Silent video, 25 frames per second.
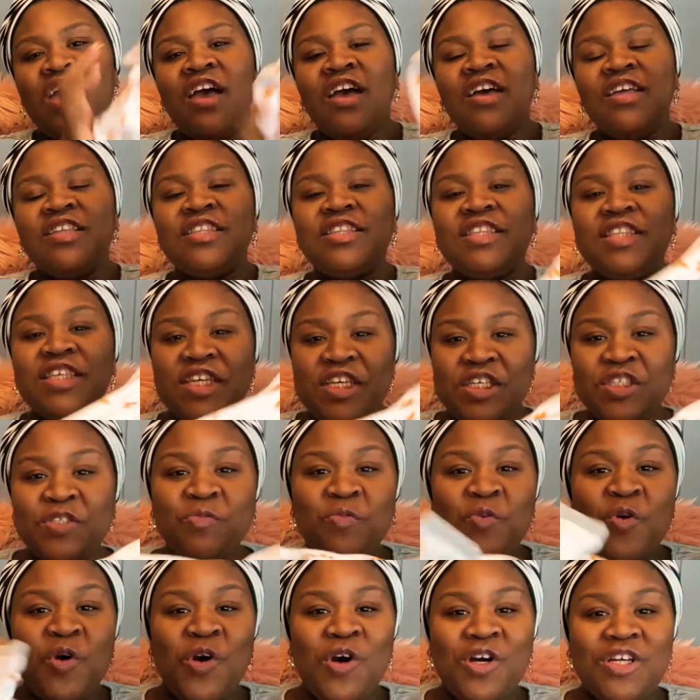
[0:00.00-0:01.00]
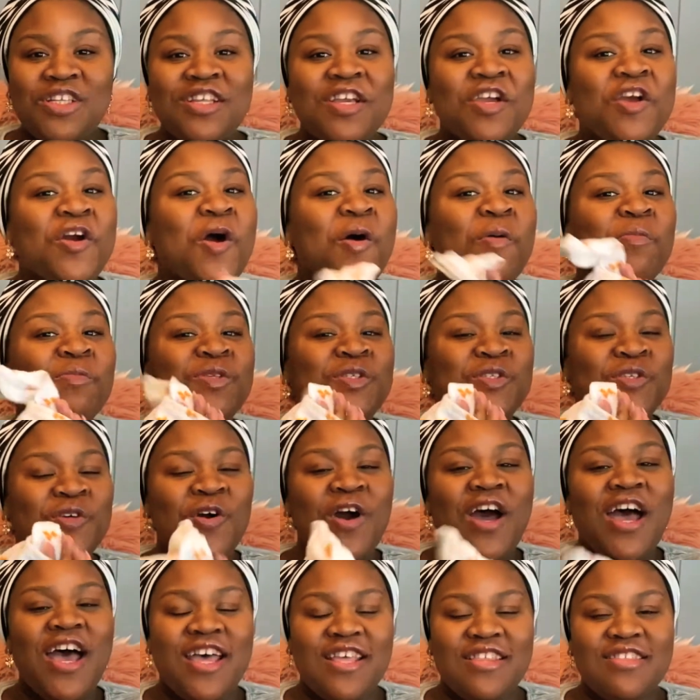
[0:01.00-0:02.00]
This one comes so
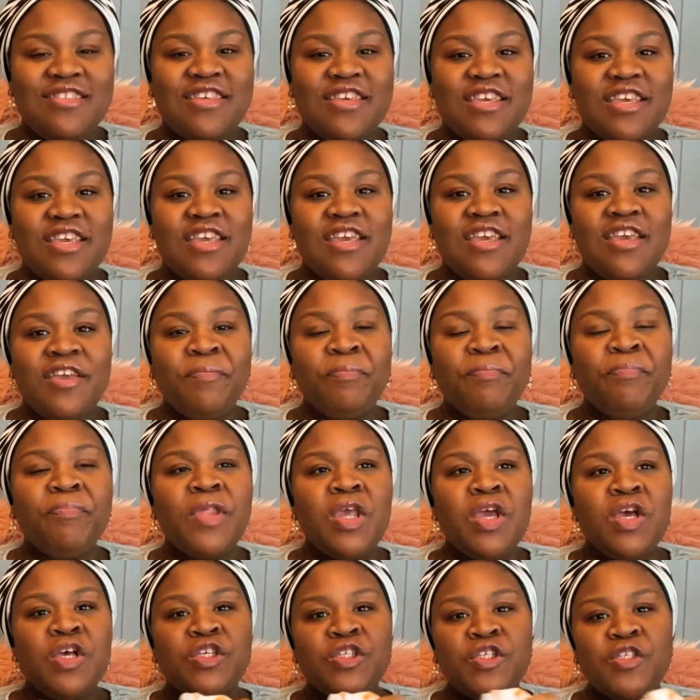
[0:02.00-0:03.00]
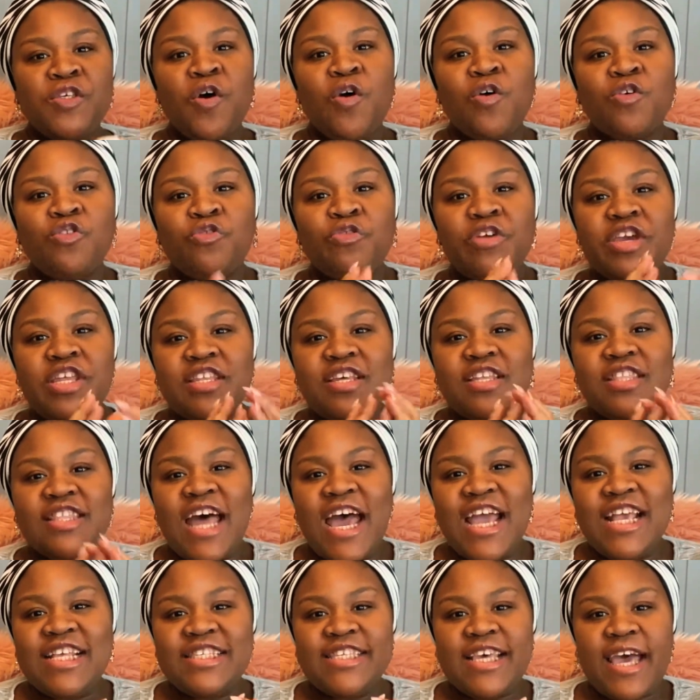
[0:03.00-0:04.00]
handy. So during the
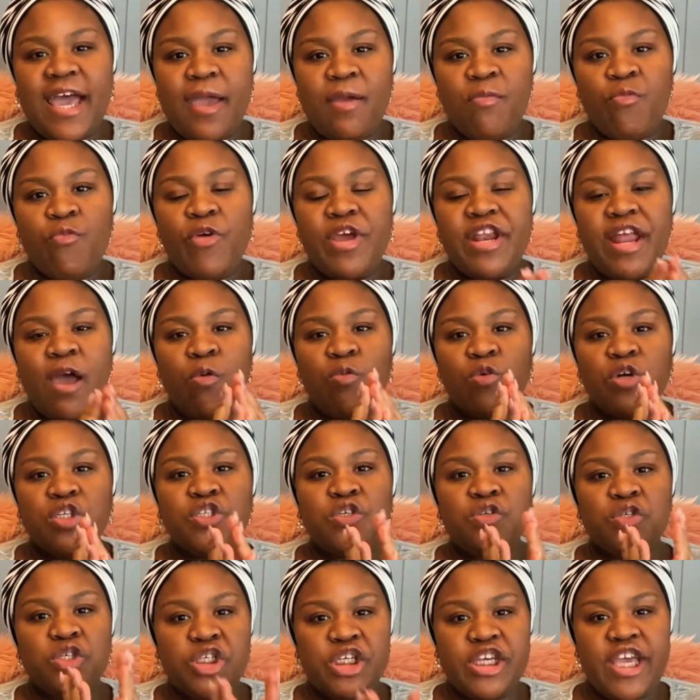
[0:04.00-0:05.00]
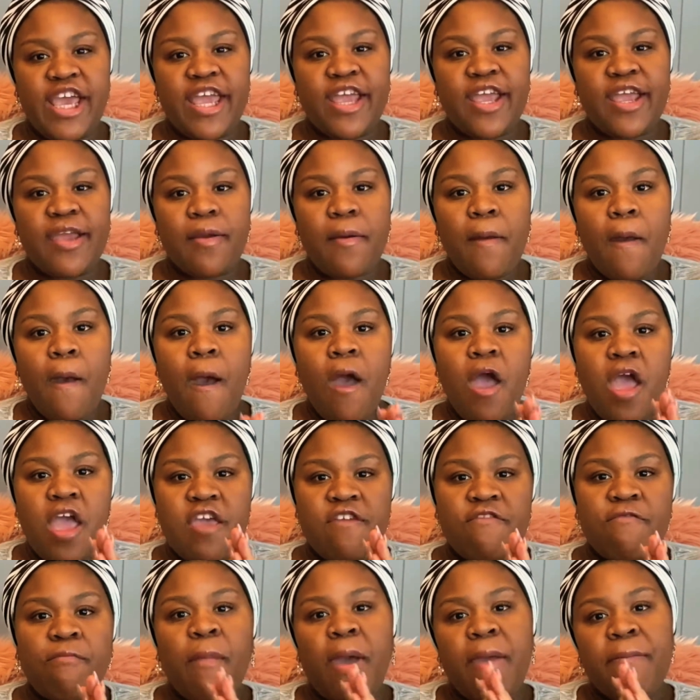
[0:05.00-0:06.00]
nighttime, when I want to check
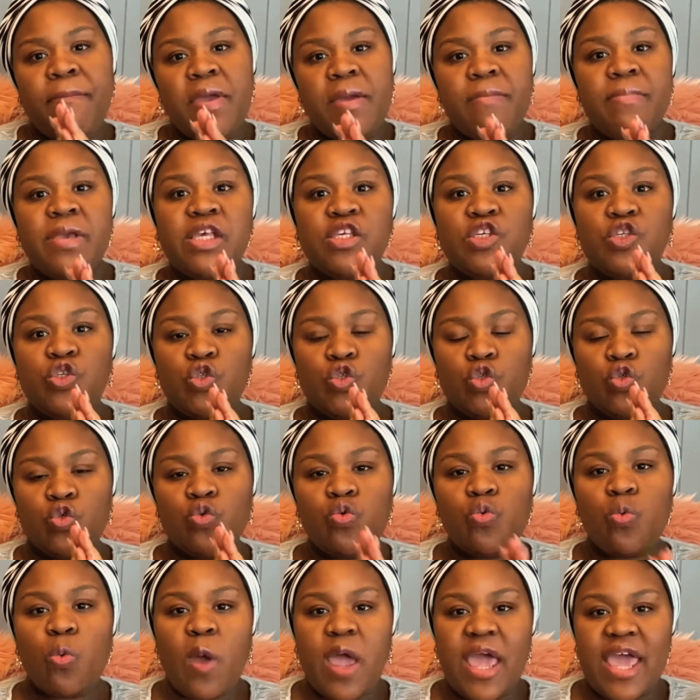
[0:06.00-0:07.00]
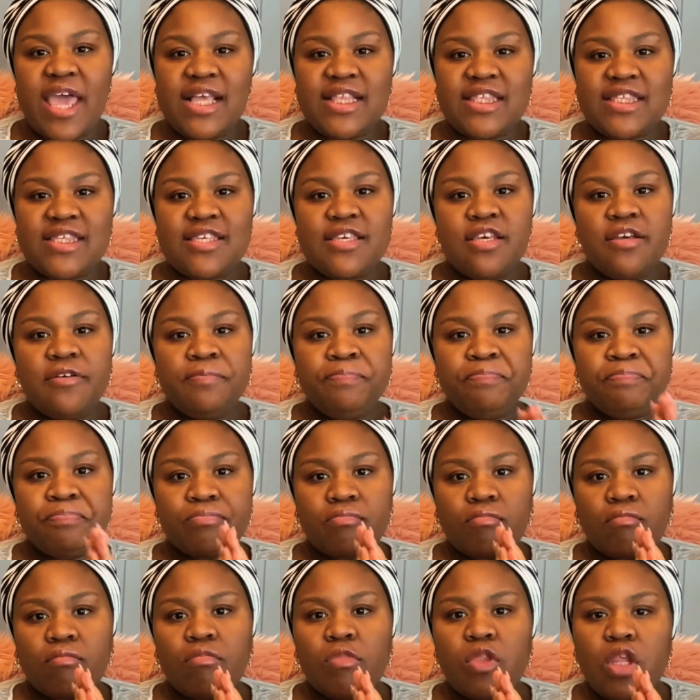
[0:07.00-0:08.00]
if my baby is too wet,
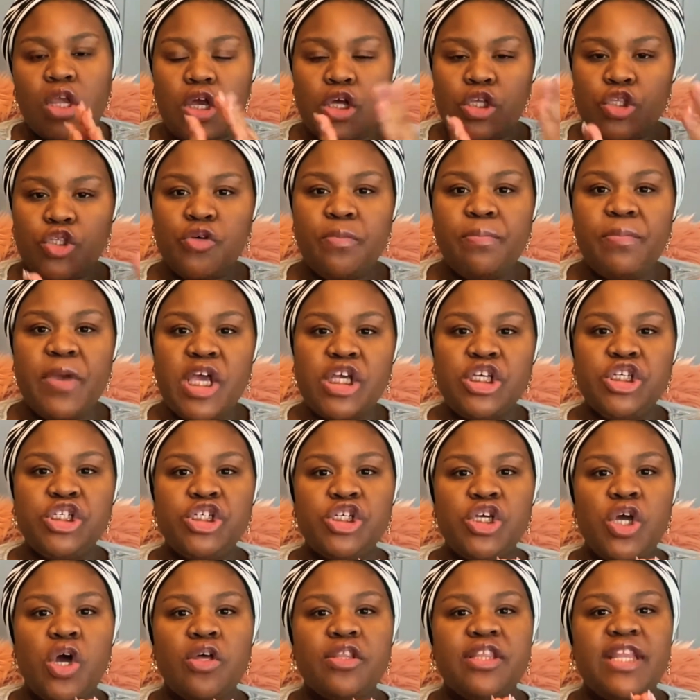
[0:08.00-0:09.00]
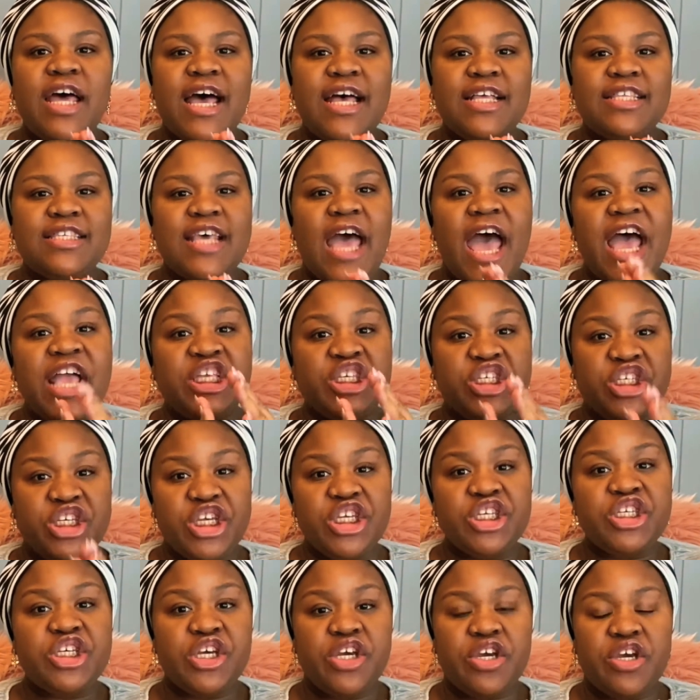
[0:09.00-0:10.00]
to make sure that I
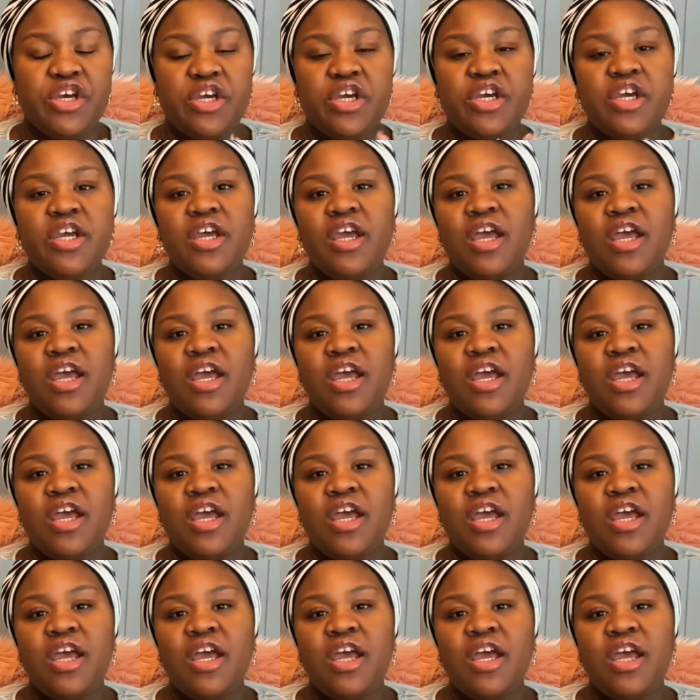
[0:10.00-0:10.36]
change her,